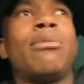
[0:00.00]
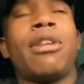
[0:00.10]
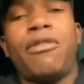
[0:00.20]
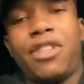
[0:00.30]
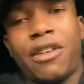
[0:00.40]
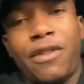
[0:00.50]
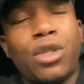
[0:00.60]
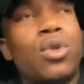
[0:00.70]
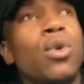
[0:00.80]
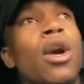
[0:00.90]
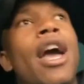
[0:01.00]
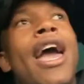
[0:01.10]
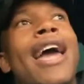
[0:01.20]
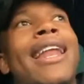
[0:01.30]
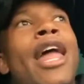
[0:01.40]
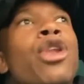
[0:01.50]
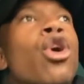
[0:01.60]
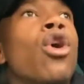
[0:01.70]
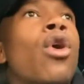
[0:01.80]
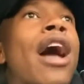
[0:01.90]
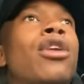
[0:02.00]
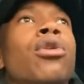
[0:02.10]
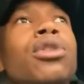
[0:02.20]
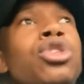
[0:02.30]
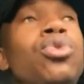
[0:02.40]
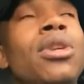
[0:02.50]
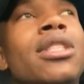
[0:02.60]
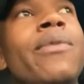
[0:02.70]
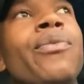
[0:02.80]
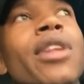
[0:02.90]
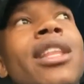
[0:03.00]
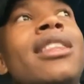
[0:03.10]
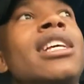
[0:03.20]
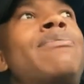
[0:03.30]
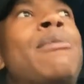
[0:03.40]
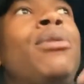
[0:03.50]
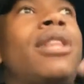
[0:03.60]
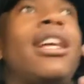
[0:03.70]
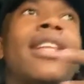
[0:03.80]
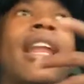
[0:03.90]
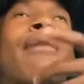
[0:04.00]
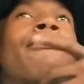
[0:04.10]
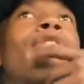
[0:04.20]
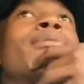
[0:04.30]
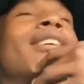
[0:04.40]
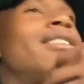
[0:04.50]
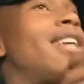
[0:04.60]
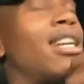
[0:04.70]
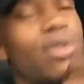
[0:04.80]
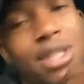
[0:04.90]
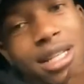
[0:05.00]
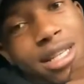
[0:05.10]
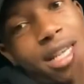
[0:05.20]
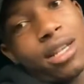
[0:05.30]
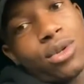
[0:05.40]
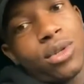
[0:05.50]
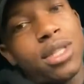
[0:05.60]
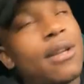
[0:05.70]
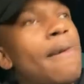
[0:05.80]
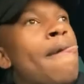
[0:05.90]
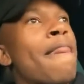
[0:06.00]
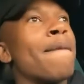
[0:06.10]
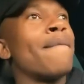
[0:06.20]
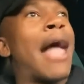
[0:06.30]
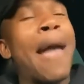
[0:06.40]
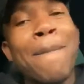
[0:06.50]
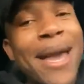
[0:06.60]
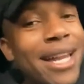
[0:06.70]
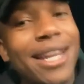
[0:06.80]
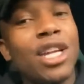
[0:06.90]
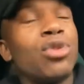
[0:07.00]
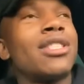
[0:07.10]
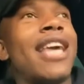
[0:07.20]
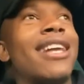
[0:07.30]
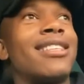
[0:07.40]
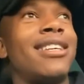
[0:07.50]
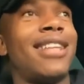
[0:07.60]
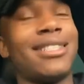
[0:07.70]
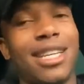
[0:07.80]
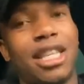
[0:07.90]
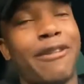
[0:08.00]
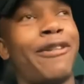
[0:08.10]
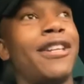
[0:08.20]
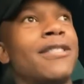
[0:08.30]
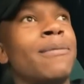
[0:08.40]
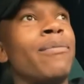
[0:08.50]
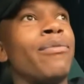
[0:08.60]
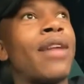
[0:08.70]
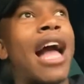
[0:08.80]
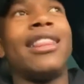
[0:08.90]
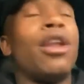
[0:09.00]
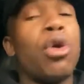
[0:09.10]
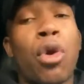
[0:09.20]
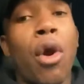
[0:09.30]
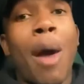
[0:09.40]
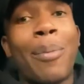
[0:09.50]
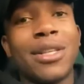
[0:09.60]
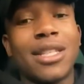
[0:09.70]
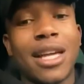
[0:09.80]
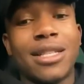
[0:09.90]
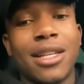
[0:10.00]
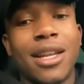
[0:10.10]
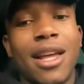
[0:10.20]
Future phase 2, and I know the streets. The thing is, people think that I'm from Santa. I get to Santa. I made it into Santon. That's the difference. I didn't grow up in Santon.